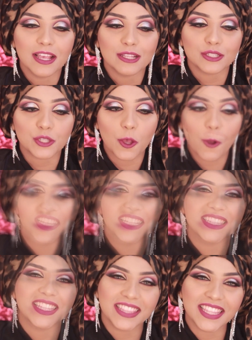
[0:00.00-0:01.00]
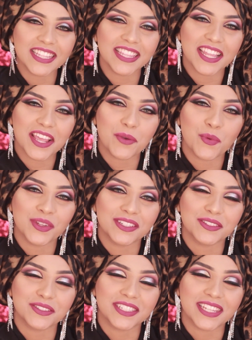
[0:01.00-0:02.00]
So the thing that I
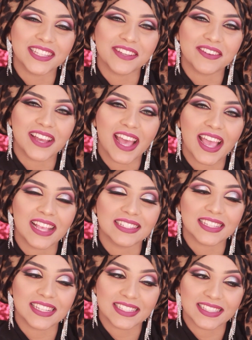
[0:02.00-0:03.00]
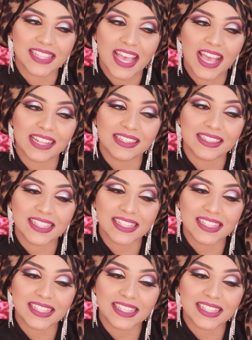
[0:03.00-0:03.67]
wanted to tell you guys is that